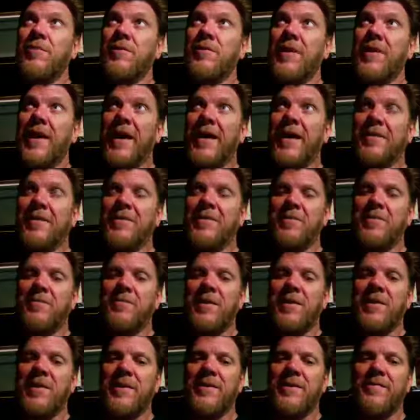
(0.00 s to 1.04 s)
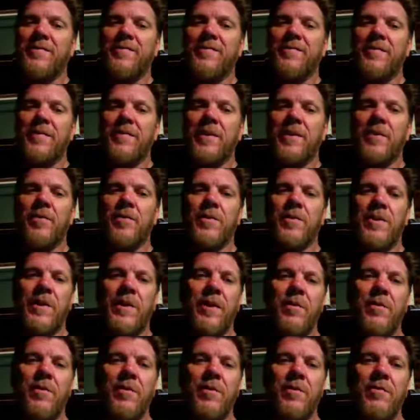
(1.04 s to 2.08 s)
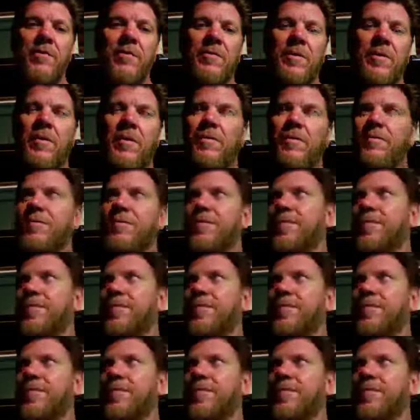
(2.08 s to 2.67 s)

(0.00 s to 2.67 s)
that has to be, you know, the narrative of